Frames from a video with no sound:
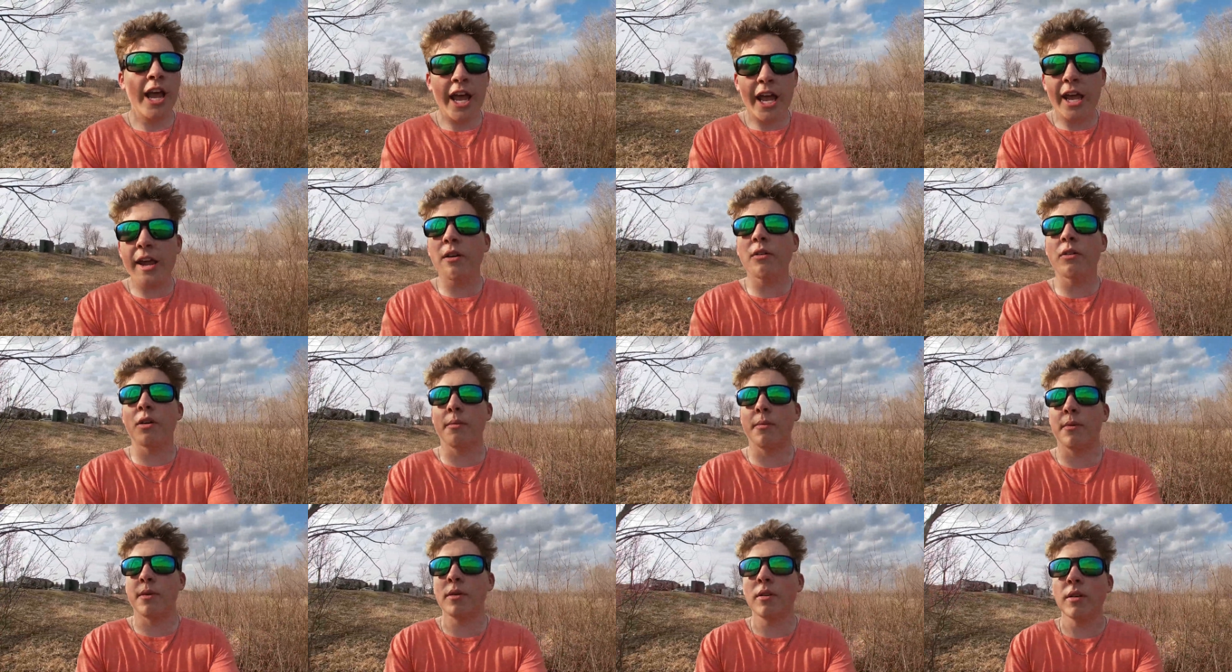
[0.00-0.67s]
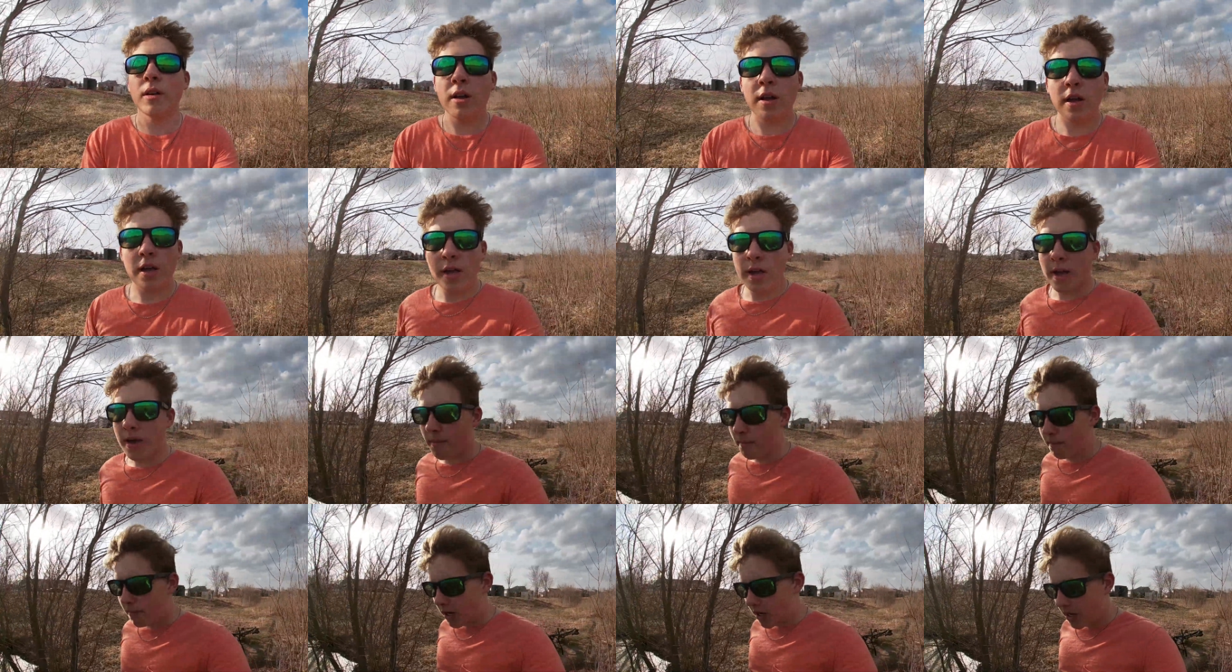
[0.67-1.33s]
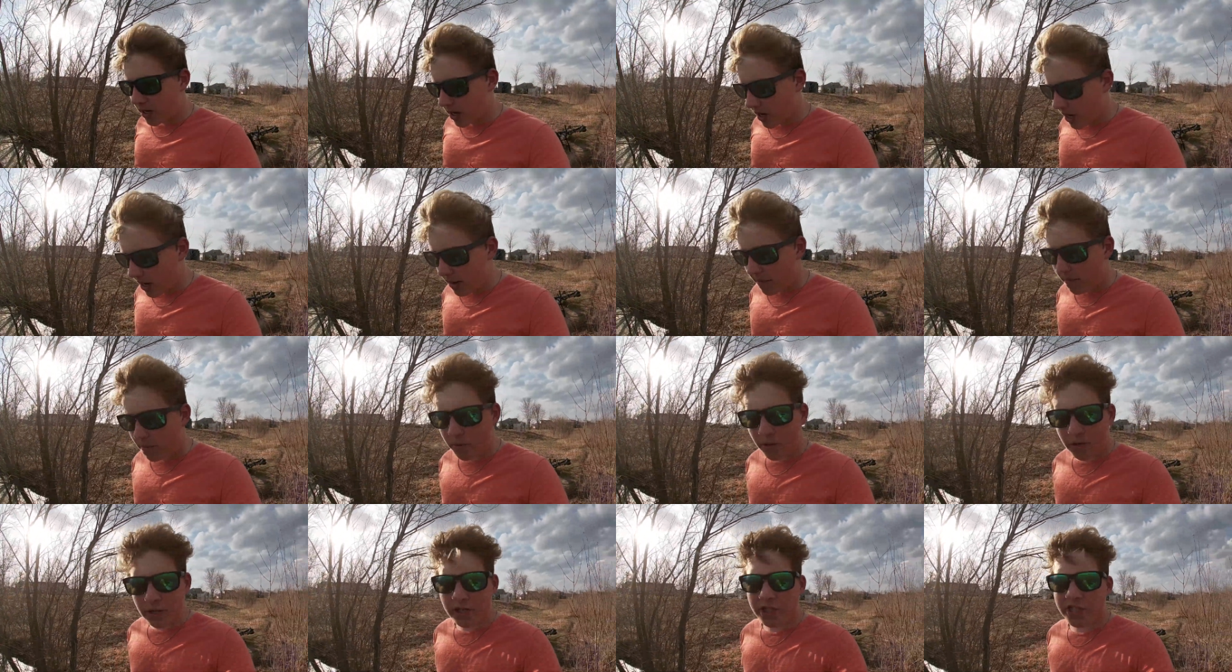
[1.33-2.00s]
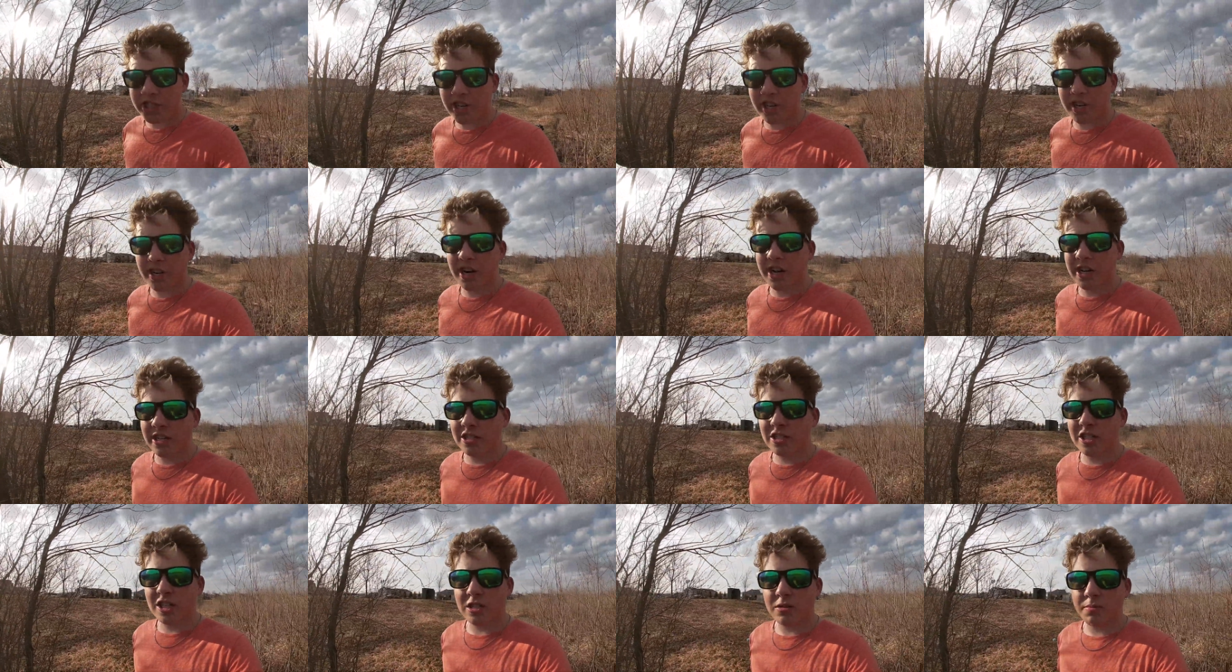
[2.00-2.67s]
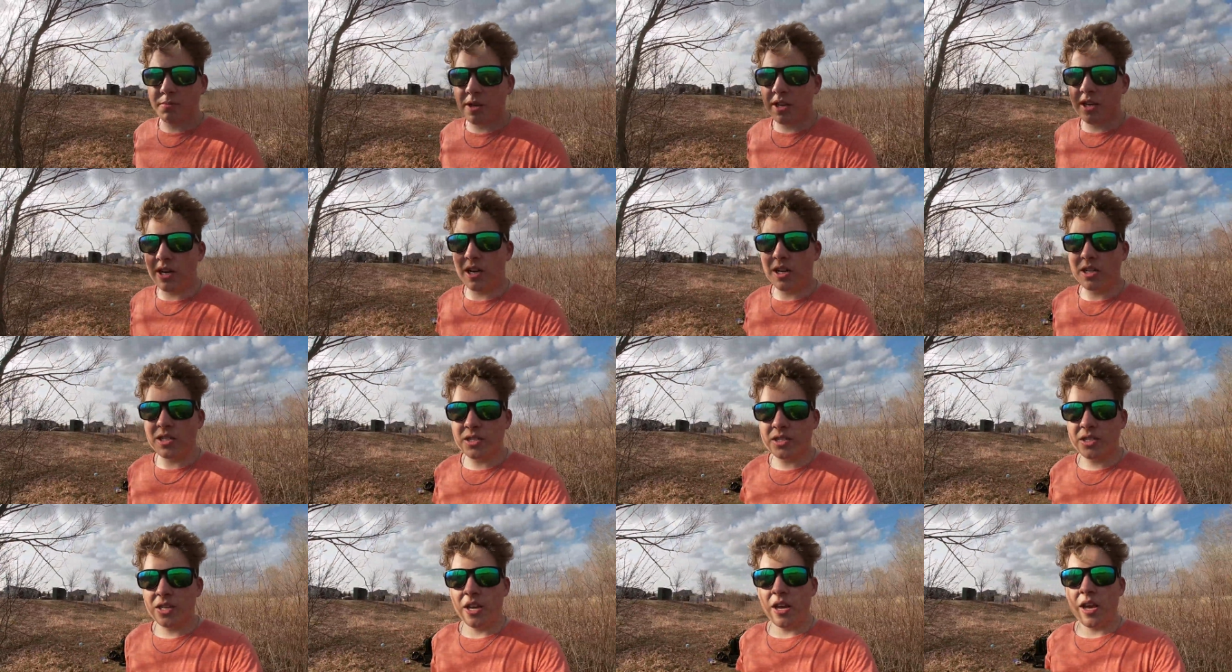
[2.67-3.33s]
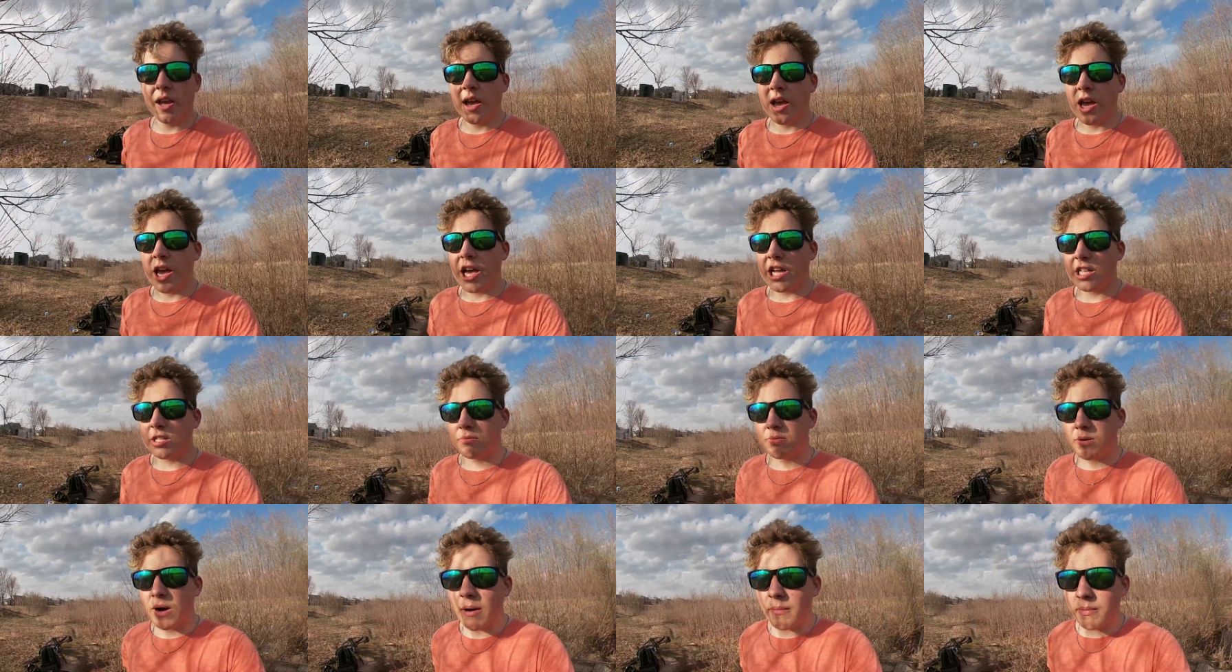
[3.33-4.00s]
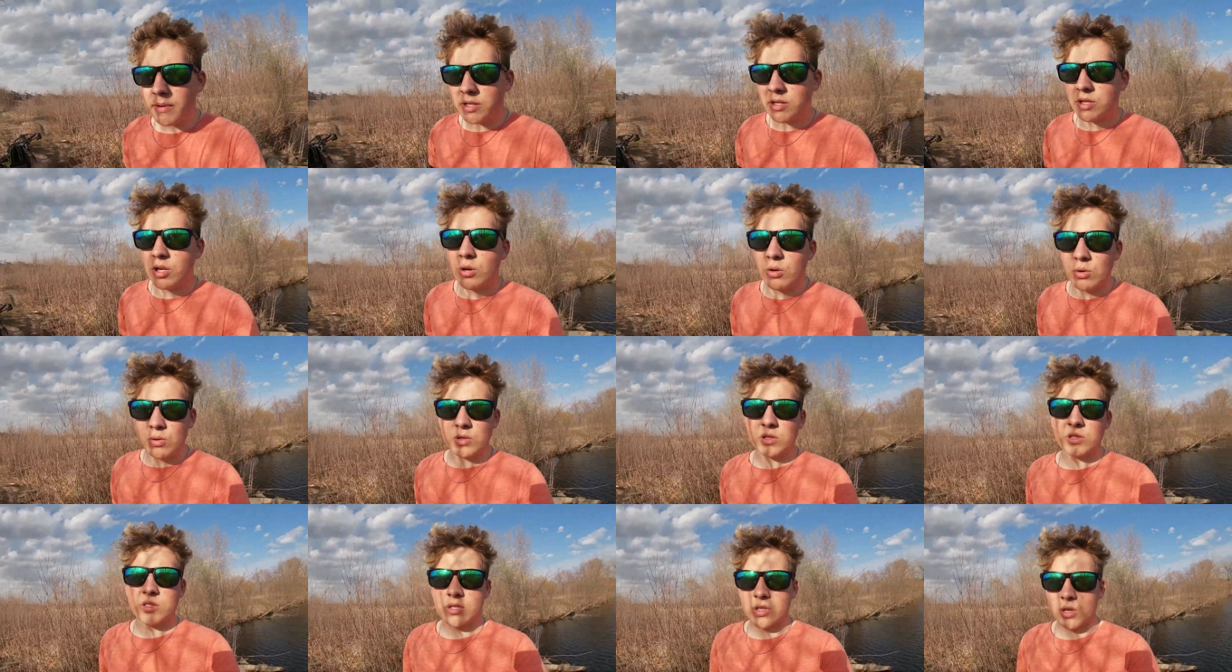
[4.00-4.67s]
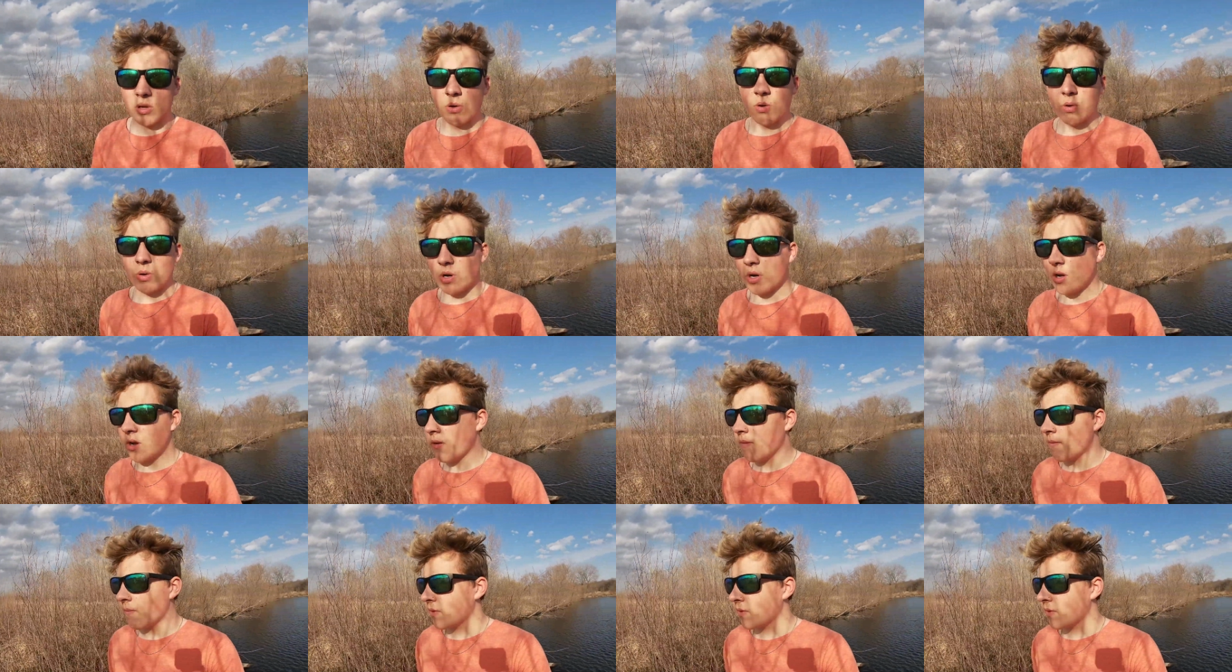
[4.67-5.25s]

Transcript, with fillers: terrible. But I'm pretty sure it's just because it's probably too soon